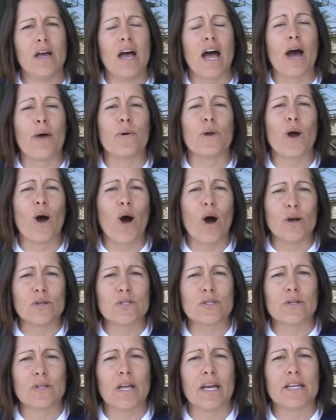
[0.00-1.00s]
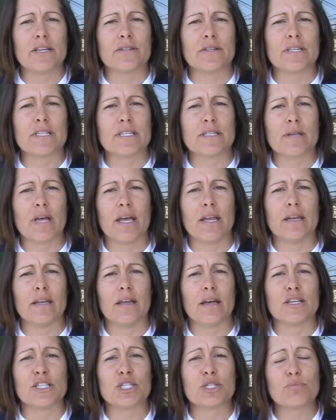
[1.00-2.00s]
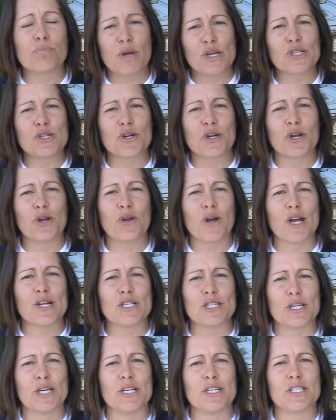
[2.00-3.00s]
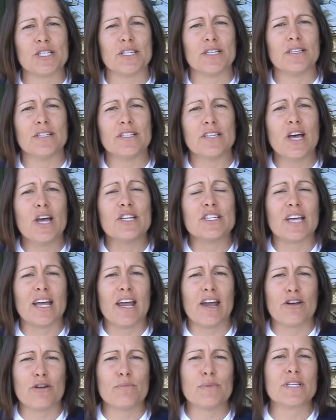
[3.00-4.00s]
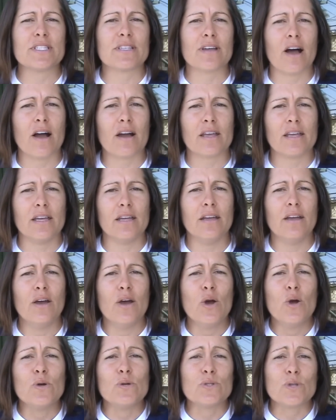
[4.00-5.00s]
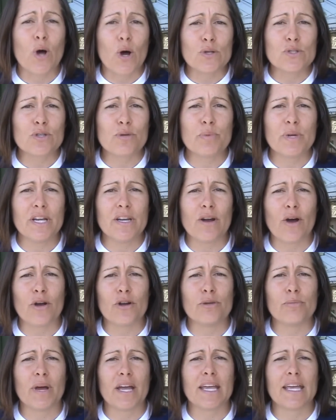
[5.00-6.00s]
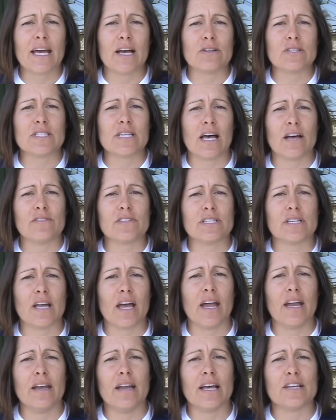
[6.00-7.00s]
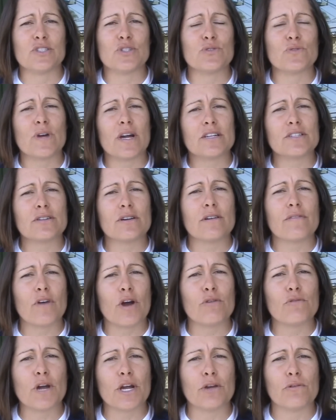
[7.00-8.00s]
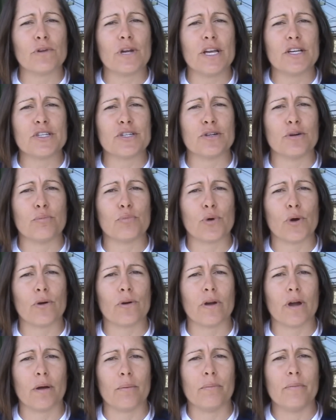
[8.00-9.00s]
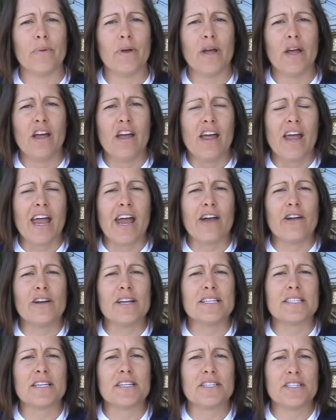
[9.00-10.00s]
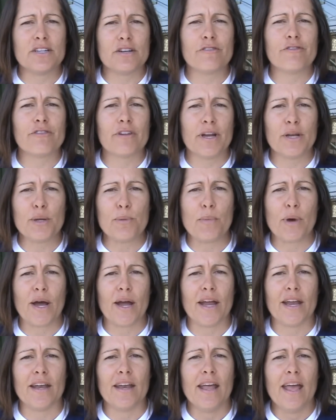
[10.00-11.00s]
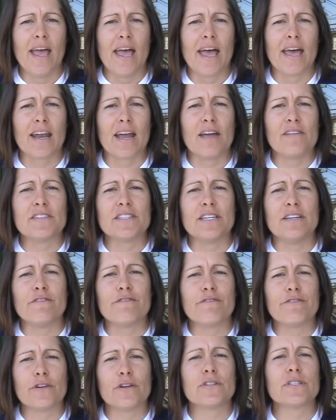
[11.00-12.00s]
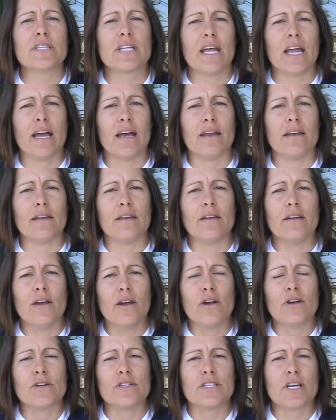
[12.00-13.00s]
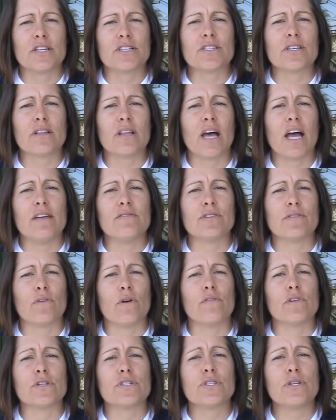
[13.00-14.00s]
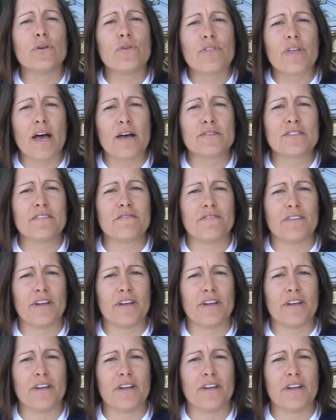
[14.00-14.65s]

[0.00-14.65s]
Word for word: I would also like to extend a special congratulation to Aaron Masaki, who's also being honored by Cal South tonight as director of our recreational program. Aaron is a dear friend of mine, and I've seen firsthand protects the lives of over 2,000